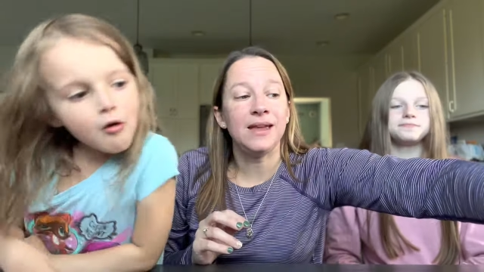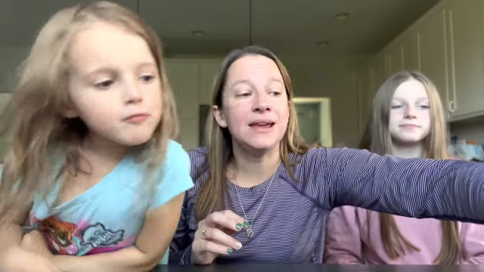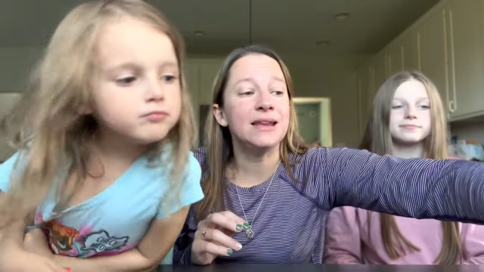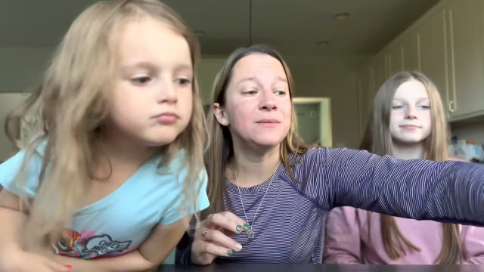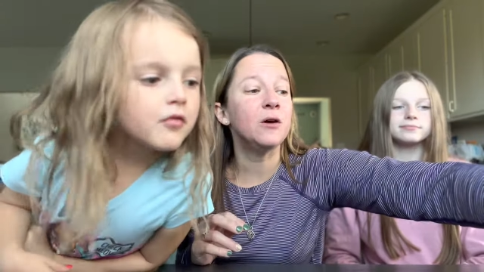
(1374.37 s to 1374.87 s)

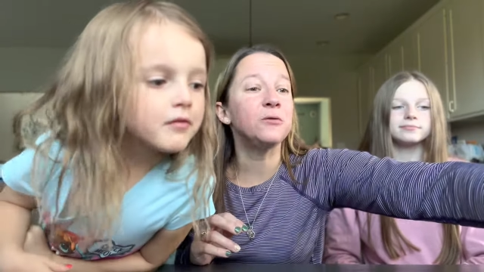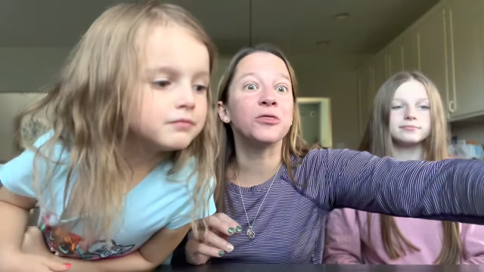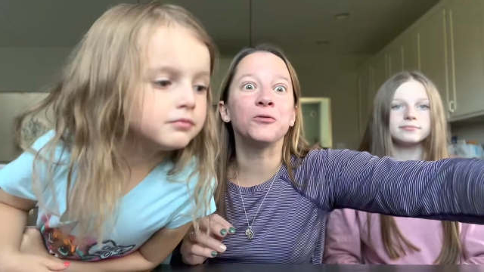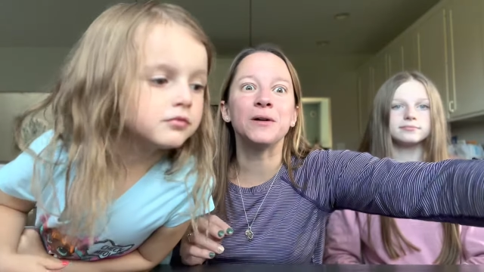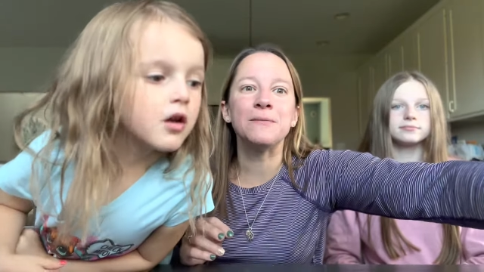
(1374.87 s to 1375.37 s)
Speaker 1: Eeny, oh,
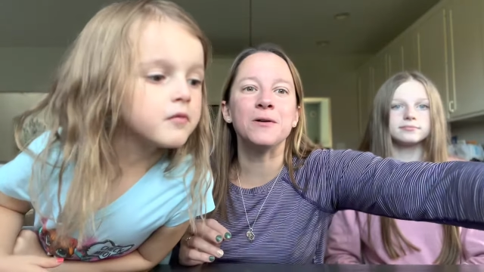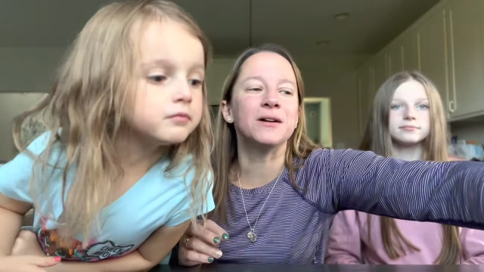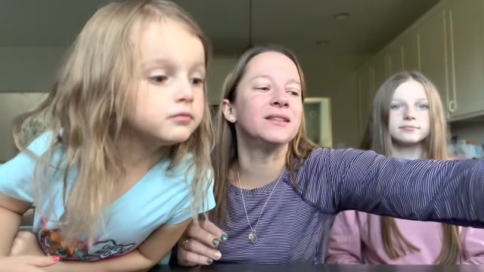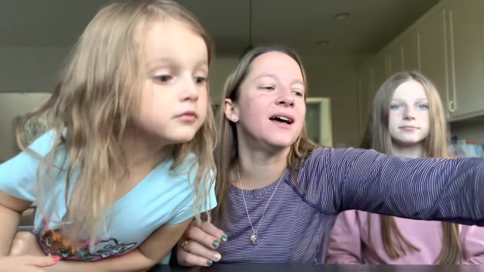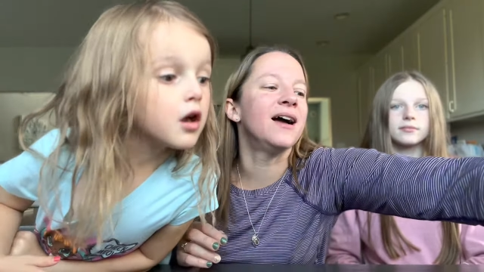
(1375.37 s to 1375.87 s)
three
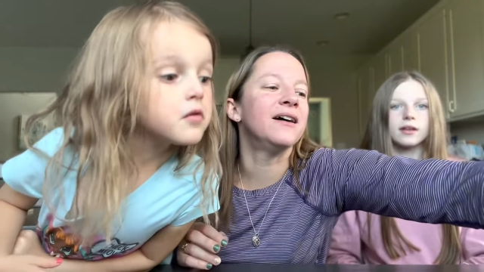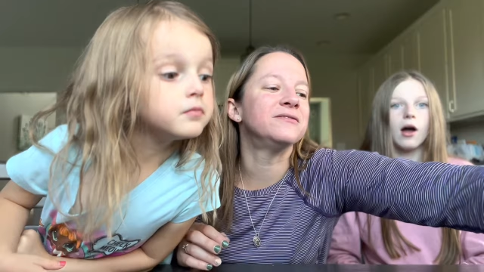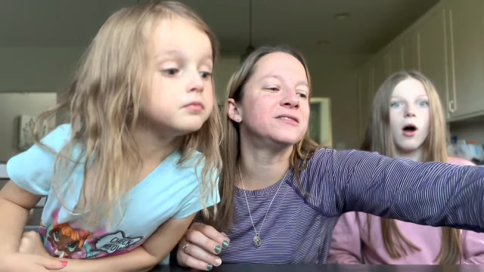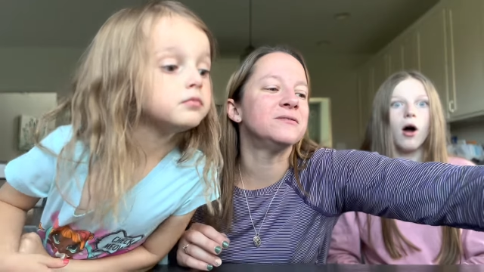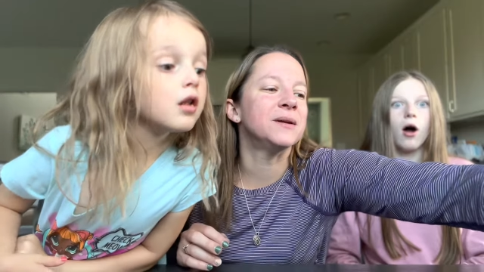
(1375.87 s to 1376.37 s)
more
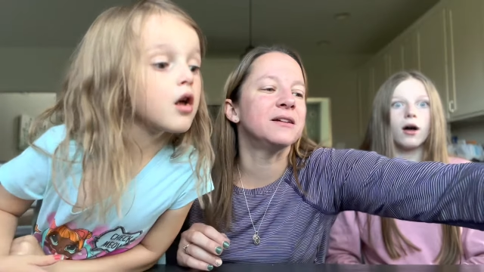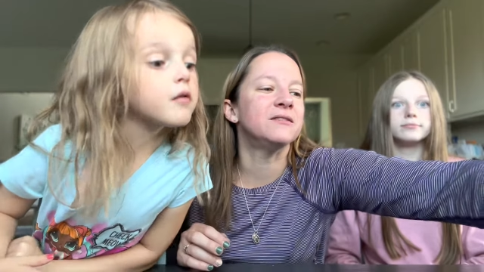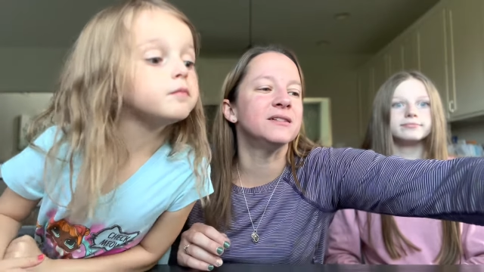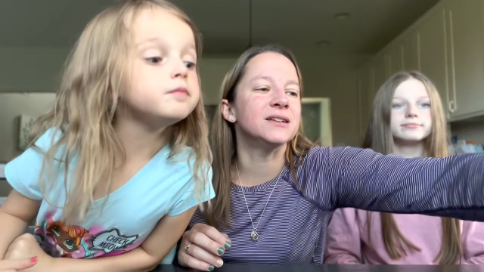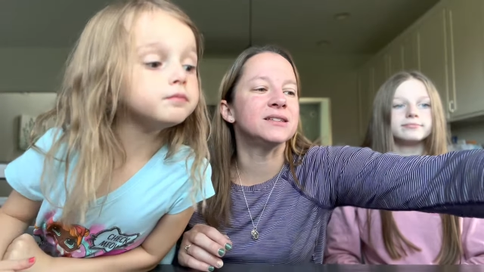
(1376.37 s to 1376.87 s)
left. Oh. oh my
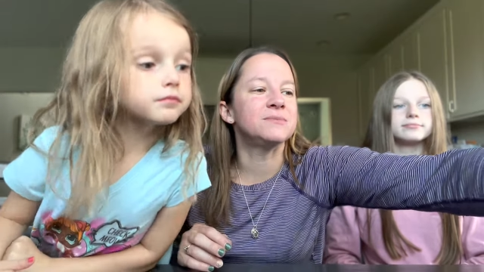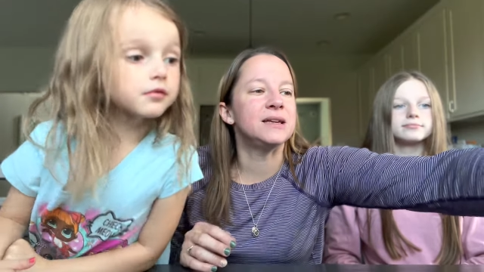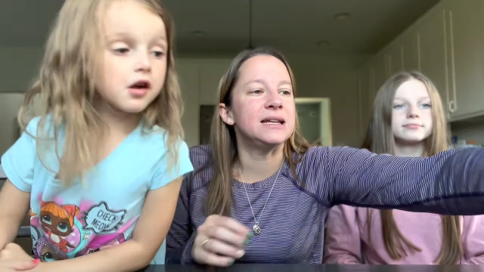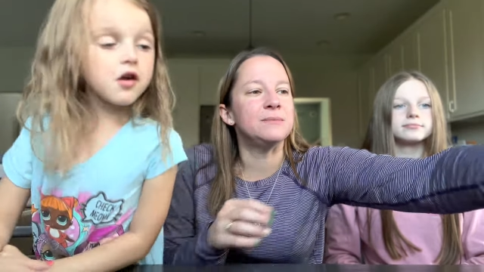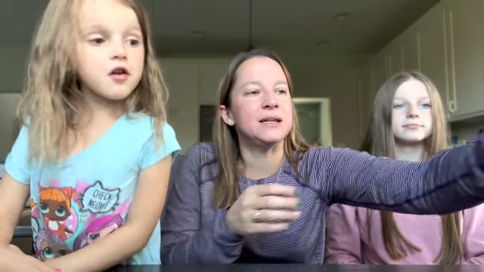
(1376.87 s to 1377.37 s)
goodness.
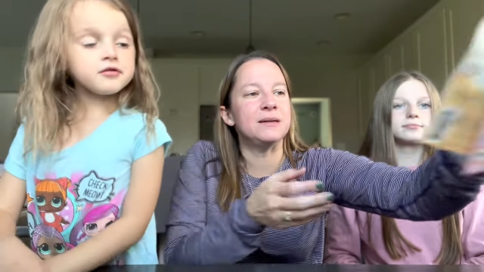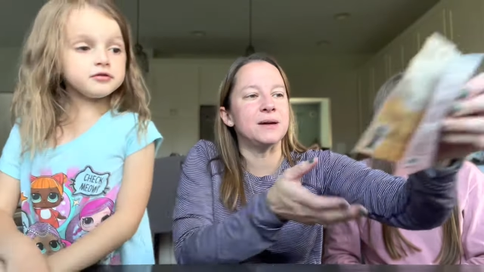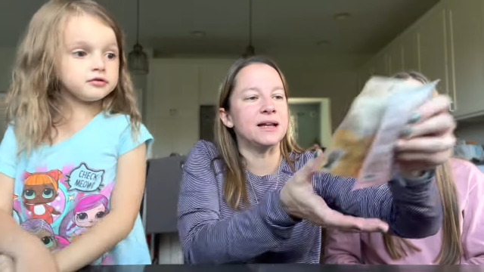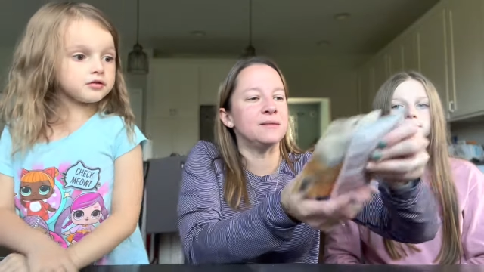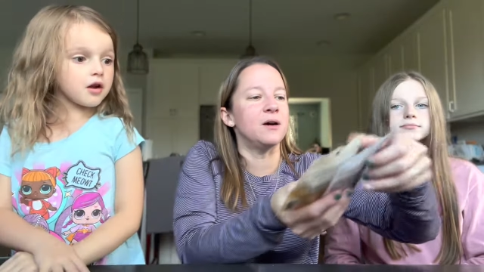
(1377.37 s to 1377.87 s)
Eeny, meeny,
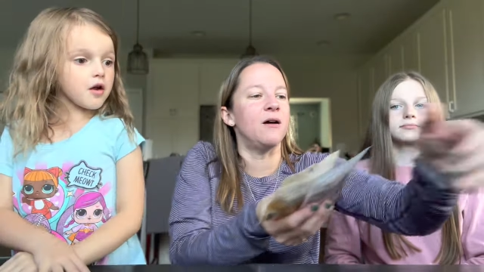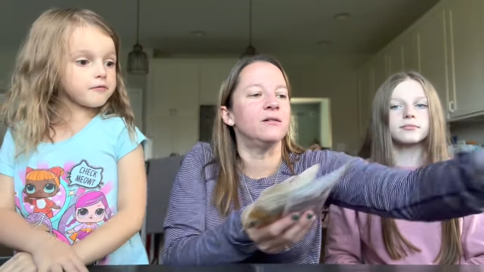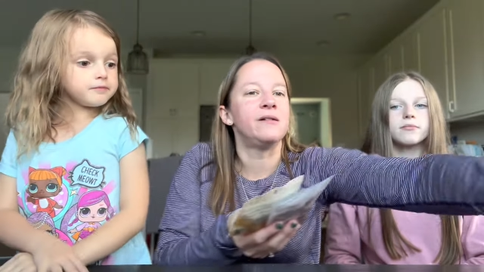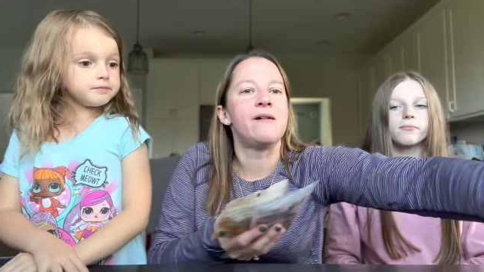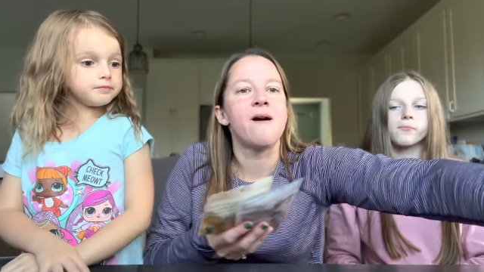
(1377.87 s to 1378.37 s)
miny,
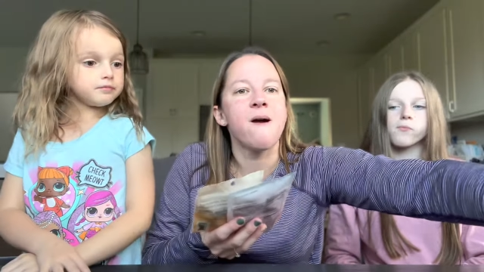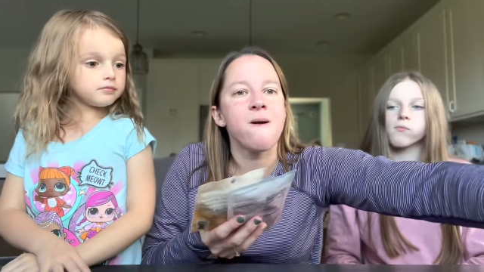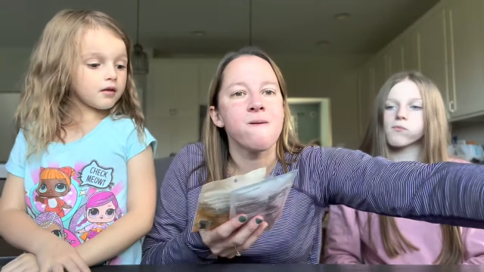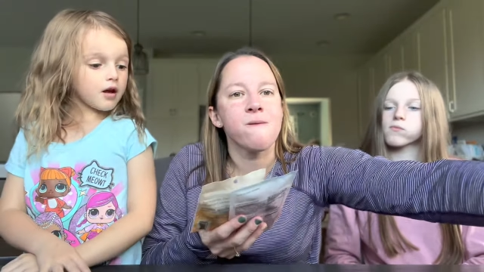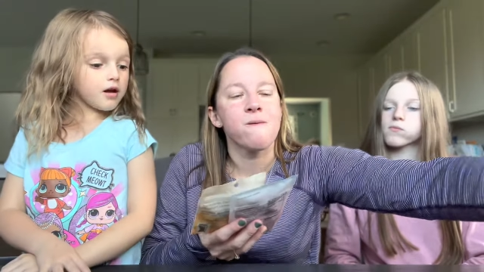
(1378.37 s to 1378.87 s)
mo.
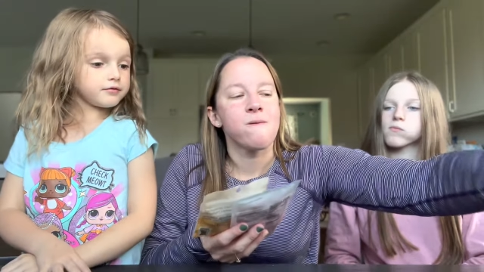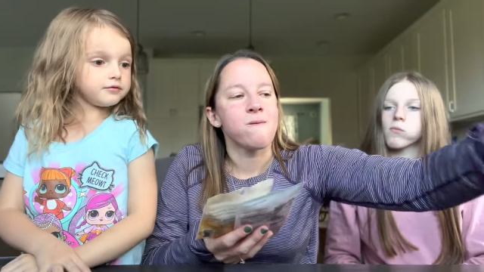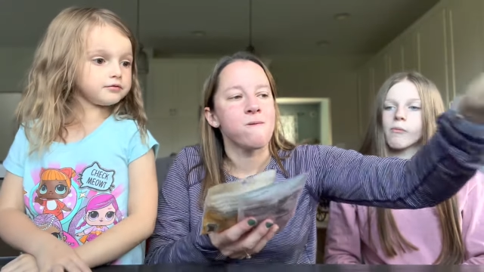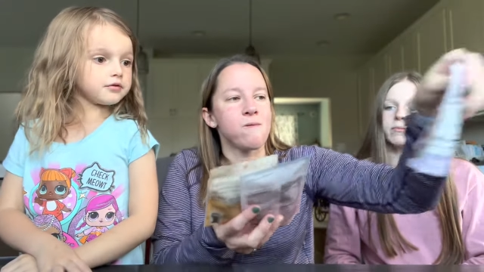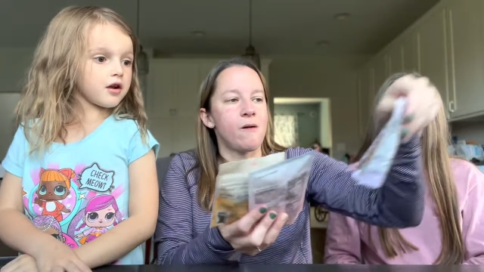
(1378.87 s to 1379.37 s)

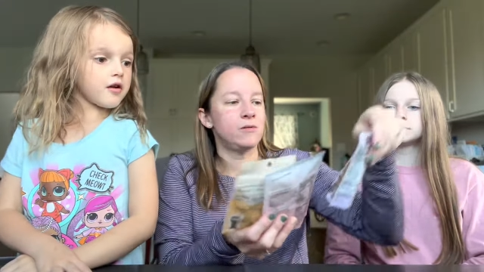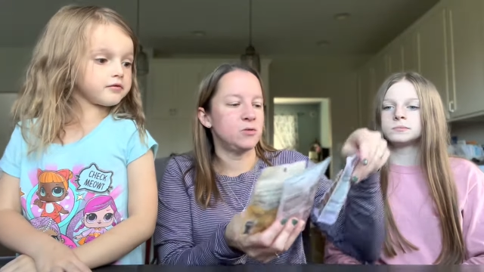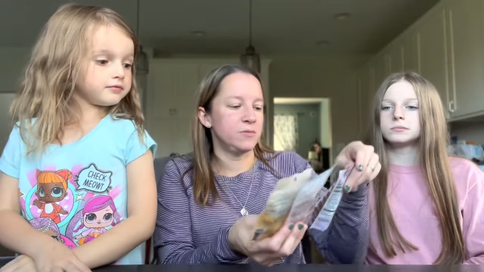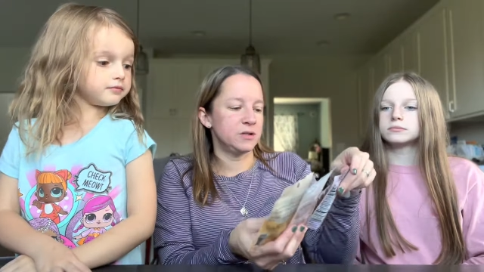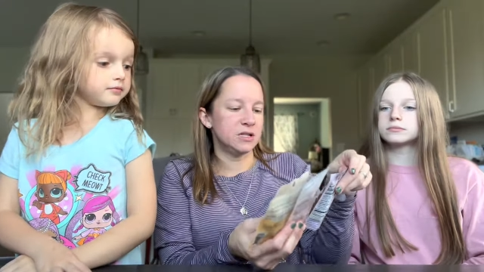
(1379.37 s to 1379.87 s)
Which
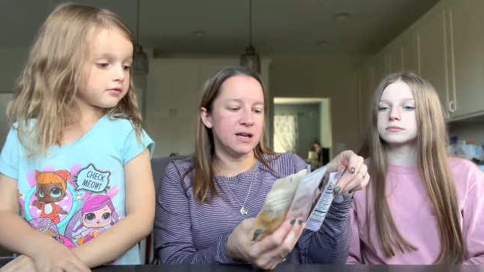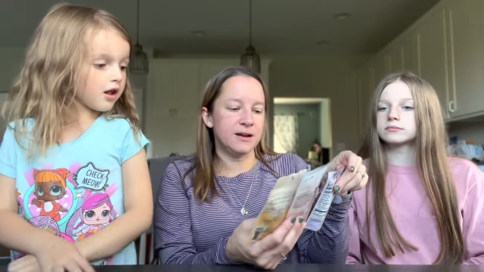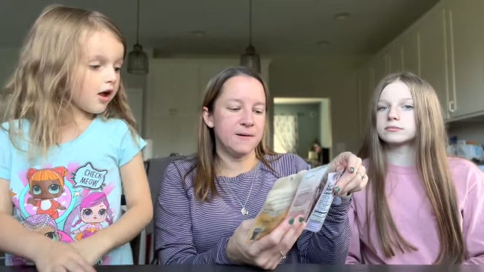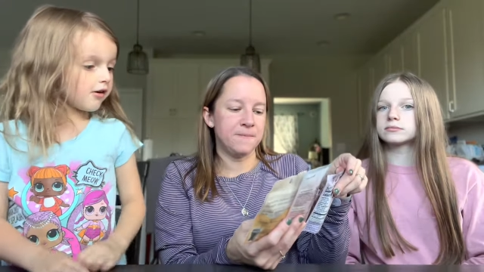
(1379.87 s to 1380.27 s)
one would you like?